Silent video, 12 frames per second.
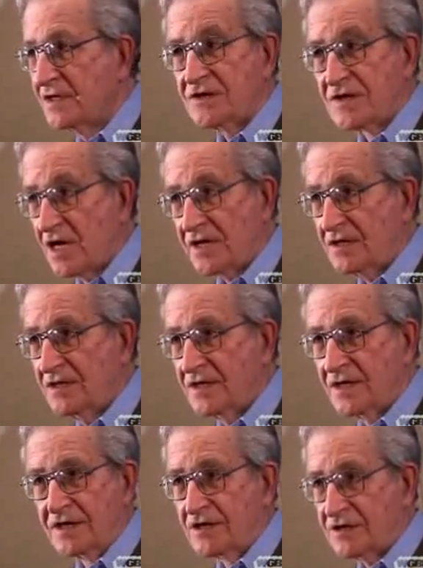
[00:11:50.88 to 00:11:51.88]
is not
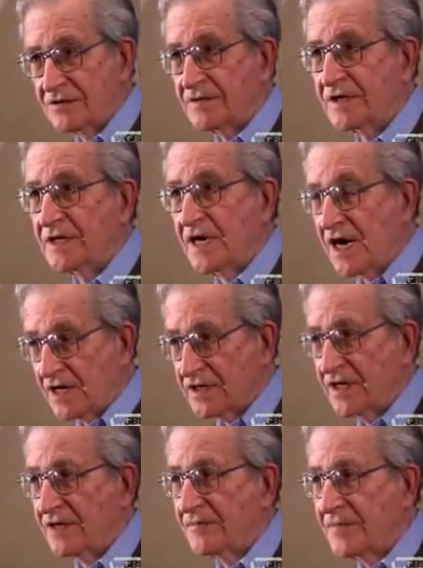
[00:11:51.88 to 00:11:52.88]
an issue in
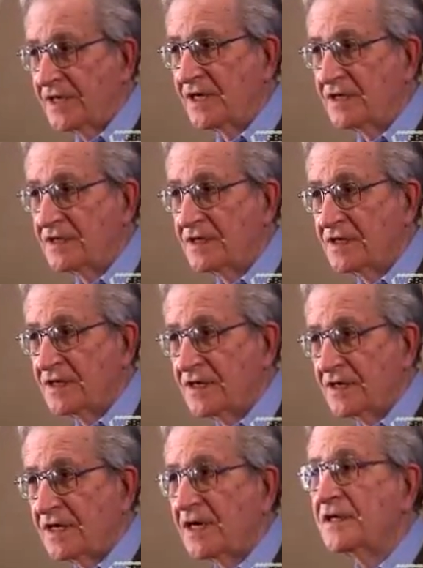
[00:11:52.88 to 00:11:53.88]
our campaign.
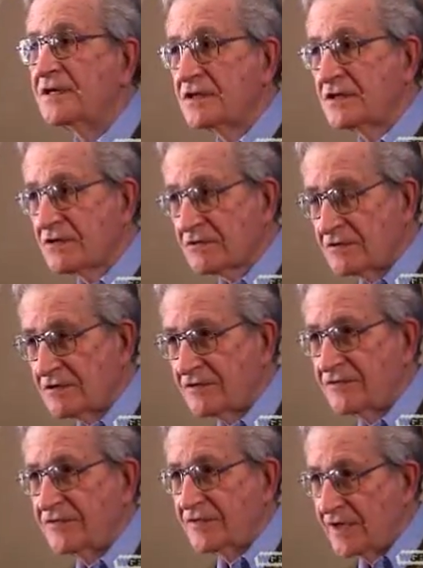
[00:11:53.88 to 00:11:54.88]
And this is true
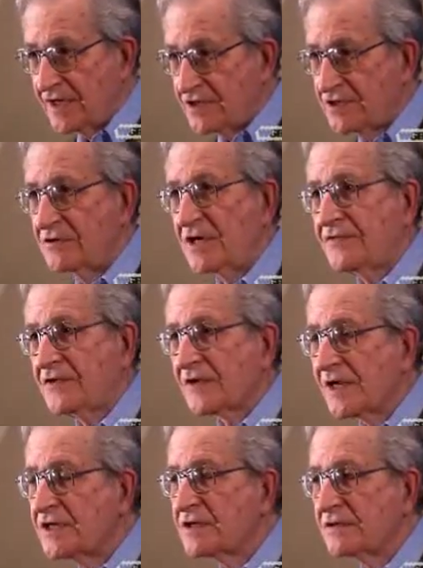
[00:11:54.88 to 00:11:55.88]
of issue
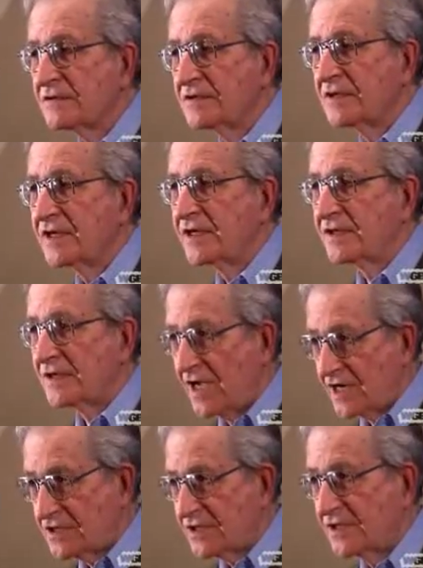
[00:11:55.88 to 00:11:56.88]
after issue,
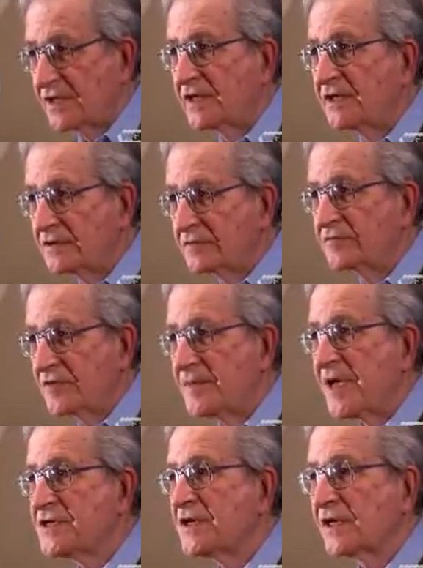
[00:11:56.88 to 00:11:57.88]
internationally,
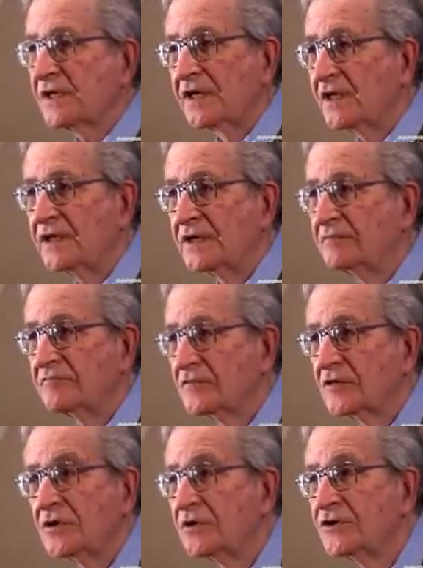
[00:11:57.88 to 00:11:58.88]
domestically,
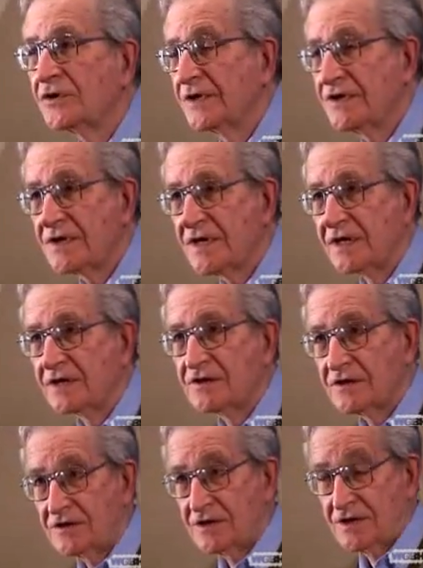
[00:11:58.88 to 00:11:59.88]
all sorts of
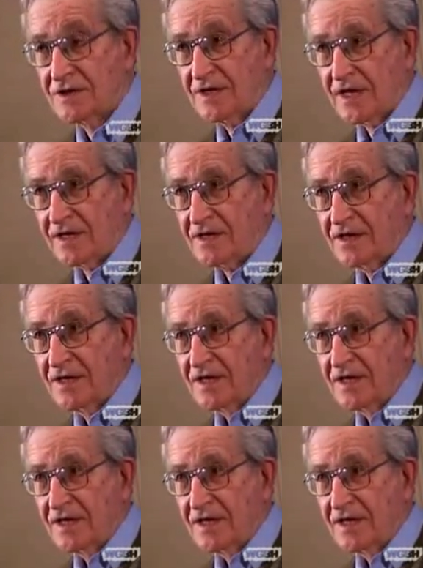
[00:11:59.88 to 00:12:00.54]
things. So just take